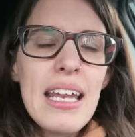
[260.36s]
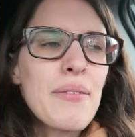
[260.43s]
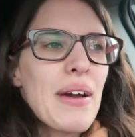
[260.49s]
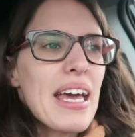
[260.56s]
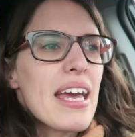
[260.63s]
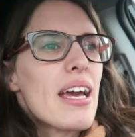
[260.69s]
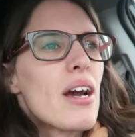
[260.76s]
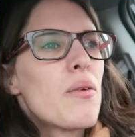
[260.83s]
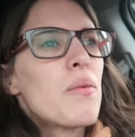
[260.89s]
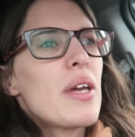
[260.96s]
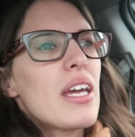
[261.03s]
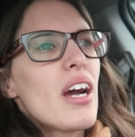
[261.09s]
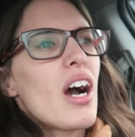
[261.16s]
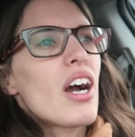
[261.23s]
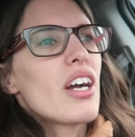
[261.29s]
Anyway,
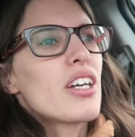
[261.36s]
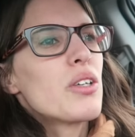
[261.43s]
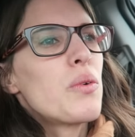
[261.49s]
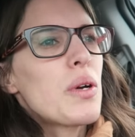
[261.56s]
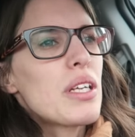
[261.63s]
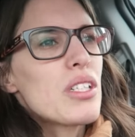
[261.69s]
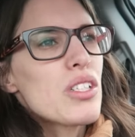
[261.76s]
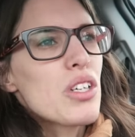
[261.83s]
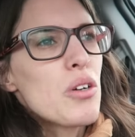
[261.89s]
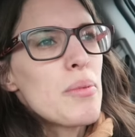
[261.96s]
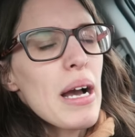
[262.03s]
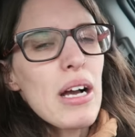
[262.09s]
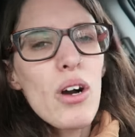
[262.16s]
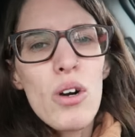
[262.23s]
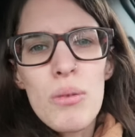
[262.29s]
we are going to go
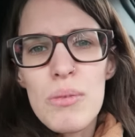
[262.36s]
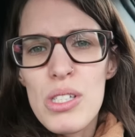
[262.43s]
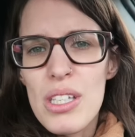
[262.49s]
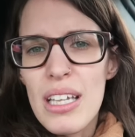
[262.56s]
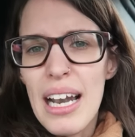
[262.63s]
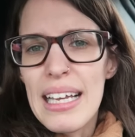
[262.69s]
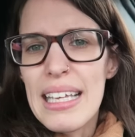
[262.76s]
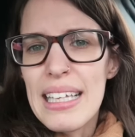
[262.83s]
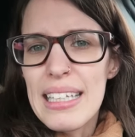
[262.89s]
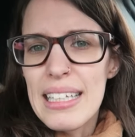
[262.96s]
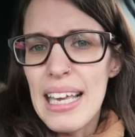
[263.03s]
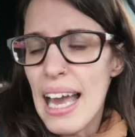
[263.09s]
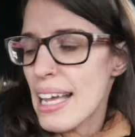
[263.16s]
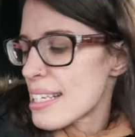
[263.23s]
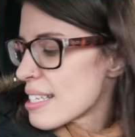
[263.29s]
back home so that I can
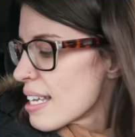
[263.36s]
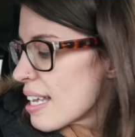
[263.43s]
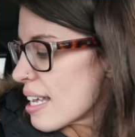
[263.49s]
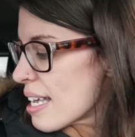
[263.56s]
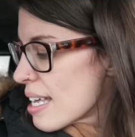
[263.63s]
get